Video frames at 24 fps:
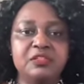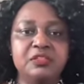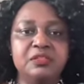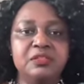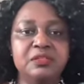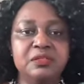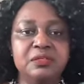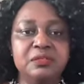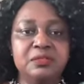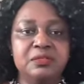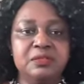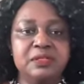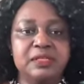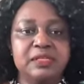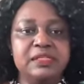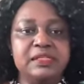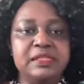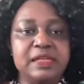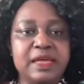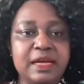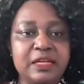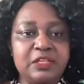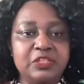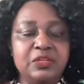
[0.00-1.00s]
Do you know,
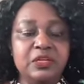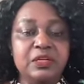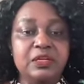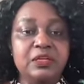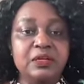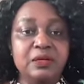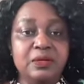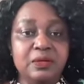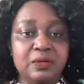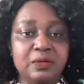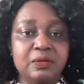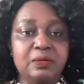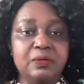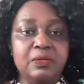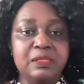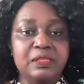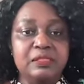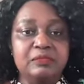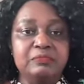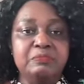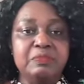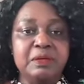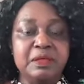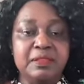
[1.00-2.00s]
it's actually
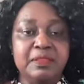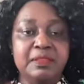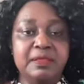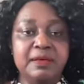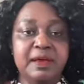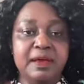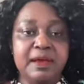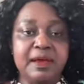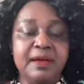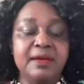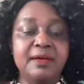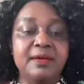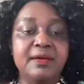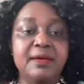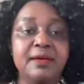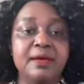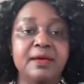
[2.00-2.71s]
always been there.